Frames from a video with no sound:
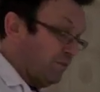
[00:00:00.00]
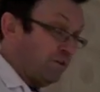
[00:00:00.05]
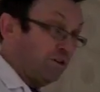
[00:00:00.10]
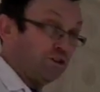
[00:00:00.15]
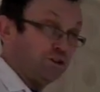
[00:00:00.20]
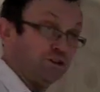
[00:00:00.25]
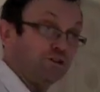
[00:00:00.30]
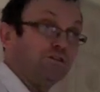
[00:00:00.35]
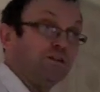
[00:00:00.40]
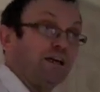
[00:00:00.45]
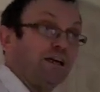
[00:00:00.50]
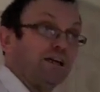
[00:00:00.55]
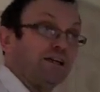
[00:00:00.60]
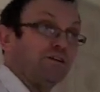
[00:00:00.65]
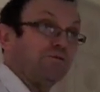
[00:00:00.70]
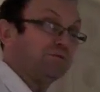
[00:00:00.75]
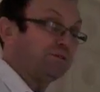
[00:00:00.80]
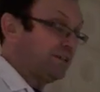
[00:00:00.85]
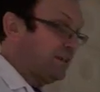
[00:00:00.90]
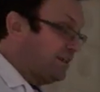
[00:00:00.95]
You shouldn't hang
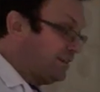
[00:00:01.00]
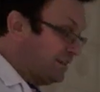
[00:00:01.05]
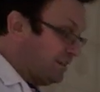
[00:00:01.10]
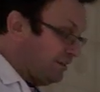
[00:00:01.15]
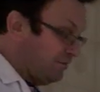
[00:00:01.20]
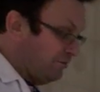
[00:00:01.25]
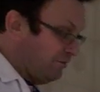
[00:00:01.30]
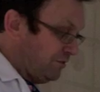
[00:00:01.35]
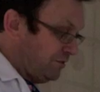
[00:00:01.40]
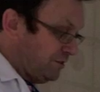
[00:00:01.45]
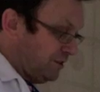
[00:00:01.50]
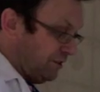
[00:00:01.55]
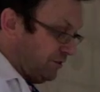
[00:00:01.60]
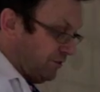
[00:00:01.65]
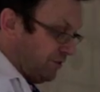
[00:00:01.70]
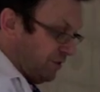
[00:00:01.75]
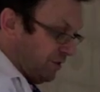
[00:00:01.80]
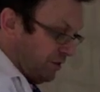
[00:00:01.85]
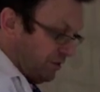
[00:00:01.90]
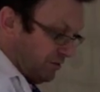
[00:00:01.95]
it upside down because
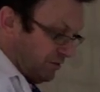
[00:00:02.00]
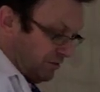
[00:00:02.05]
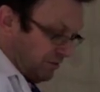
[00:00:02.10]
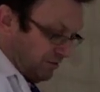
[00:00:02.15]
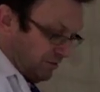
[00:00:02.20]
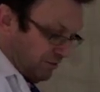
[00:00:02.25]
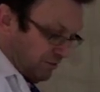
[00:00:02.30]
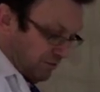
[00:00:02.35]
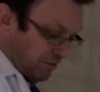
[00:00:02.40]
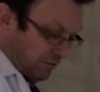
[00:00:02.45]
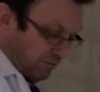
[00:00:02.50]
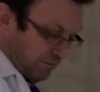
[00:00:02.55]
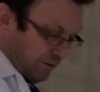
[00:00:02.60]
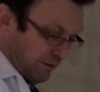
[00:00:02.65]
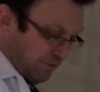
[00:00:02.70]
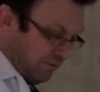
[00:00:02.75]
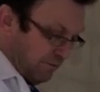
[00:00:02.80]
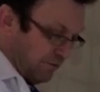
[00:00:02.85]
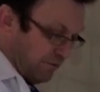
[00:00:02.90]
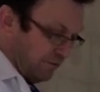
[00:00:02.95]
you've got
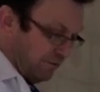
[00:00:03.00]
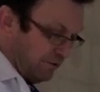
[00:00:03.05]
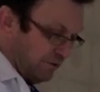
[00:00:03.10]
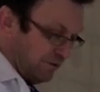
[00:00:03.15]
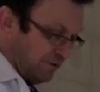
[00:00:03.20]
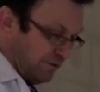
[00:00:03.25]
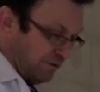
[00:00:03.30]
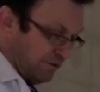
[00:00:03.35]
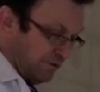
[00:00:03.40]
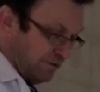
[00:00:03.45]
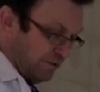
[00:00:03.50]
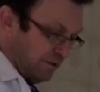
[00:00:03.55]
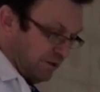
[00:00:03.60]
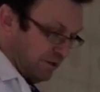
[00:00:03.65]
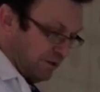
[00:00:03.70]
big fold,